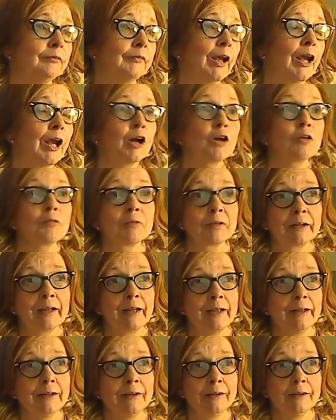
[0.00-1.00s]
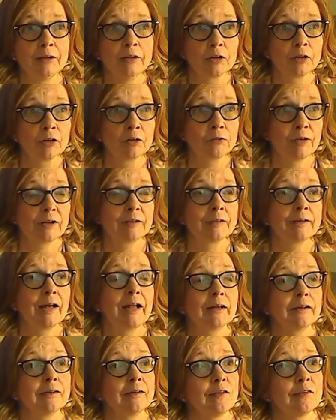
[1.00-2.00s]
air-related
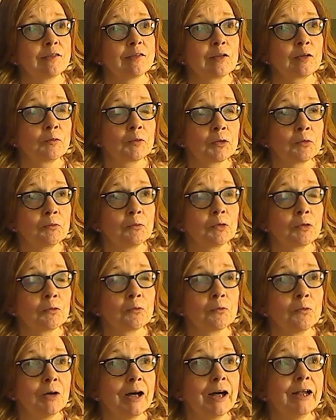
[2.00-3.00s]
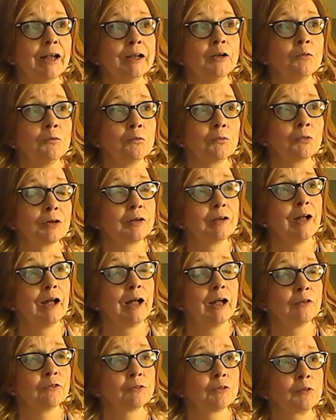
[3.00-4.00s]
fatalities in World War One were
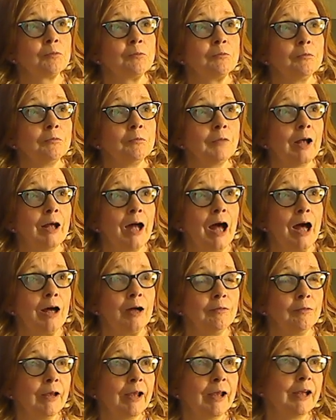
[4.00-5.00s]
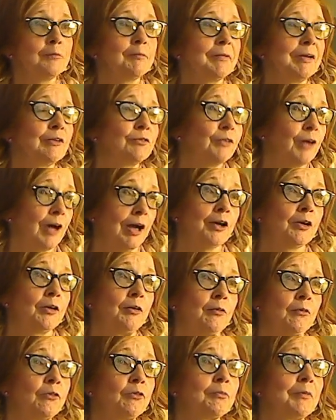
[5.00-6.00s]
not from enemy fire.
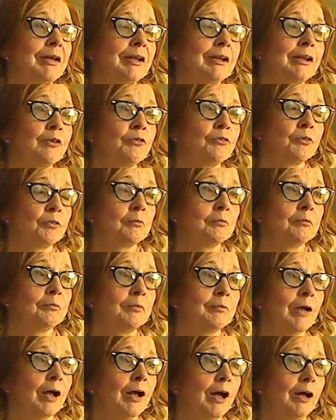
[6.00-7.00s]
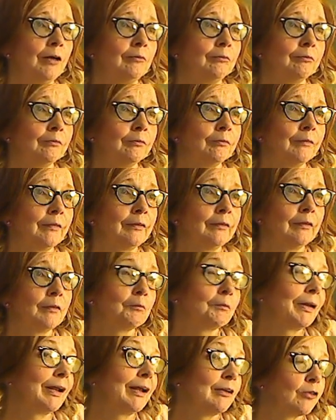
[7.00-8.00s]
It was mainly from
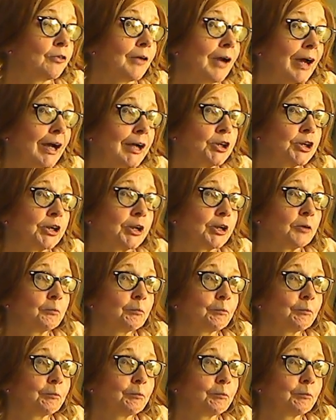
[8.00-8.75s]
planes crashing.